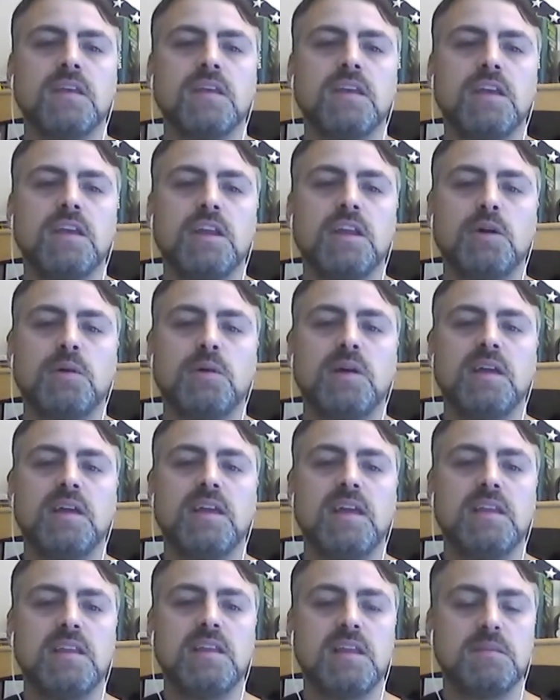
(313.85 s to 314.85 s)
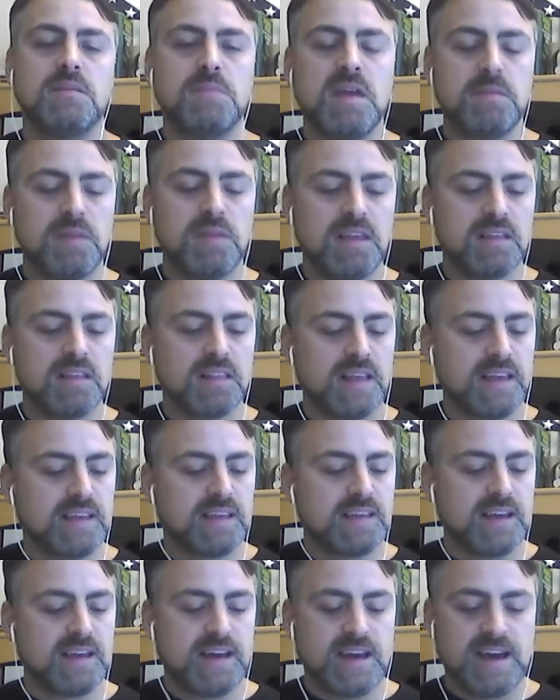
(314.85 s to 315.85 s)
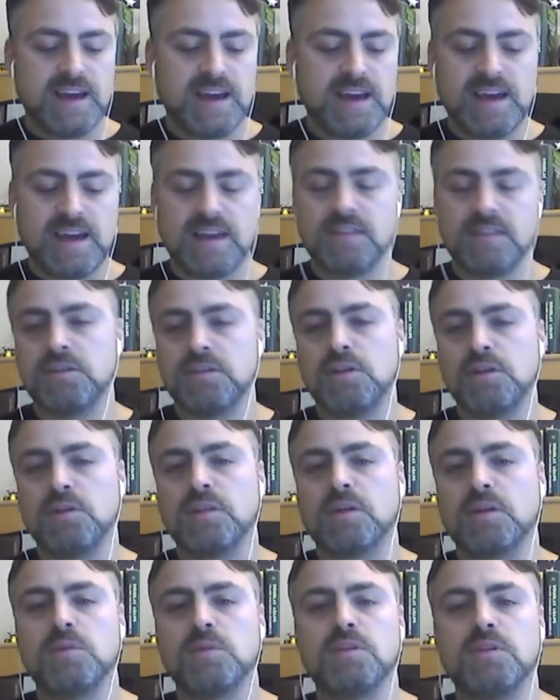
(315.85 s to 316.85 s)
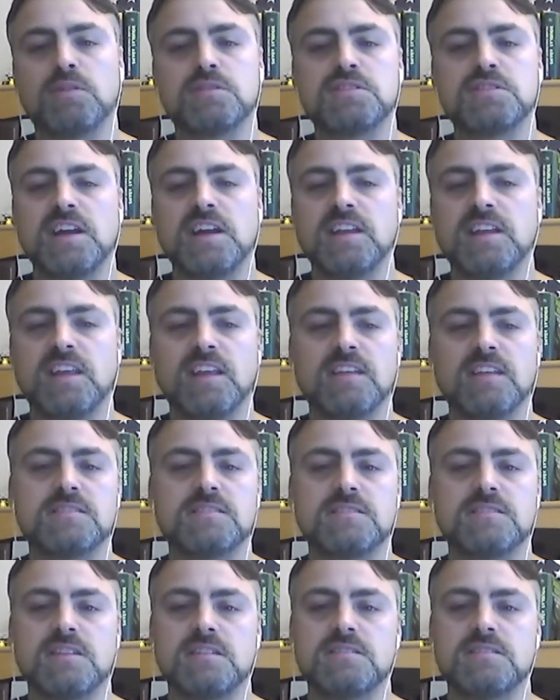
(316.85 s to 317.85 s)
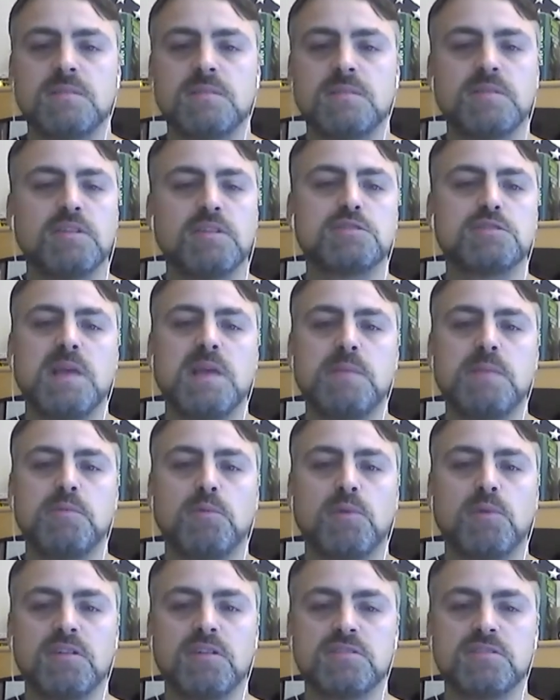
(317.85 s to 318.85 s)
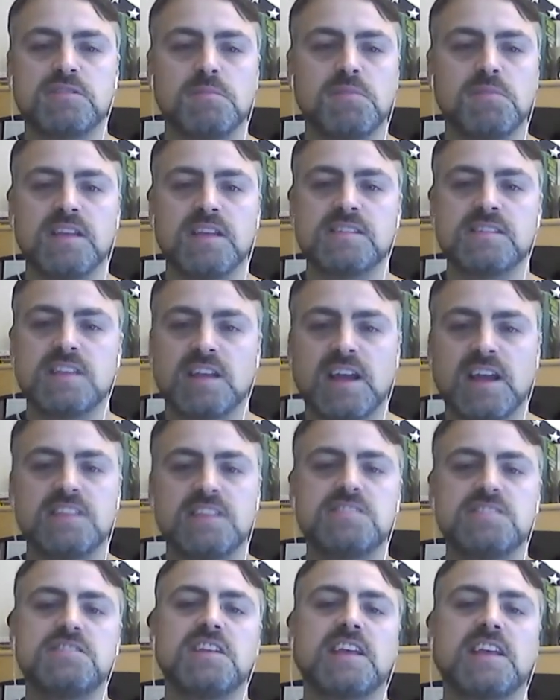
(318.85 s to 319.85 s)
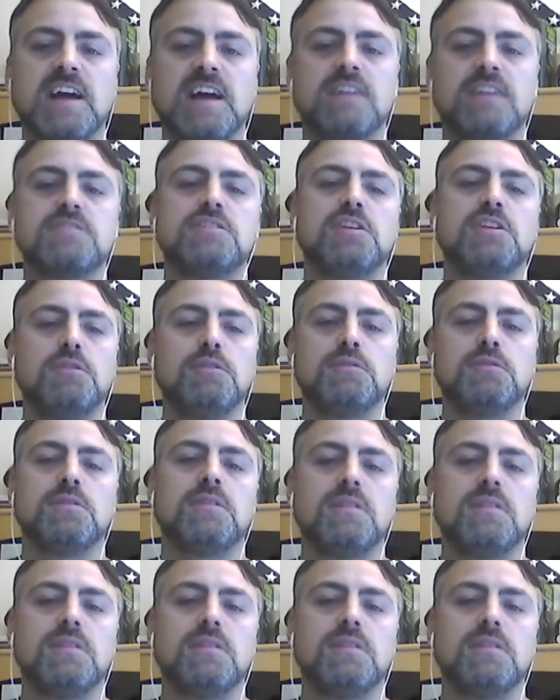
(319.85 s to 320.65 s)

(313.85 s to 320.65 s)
And maybe like I don't know, like when you're studying some of those people, what are some things that kind of stick out to you,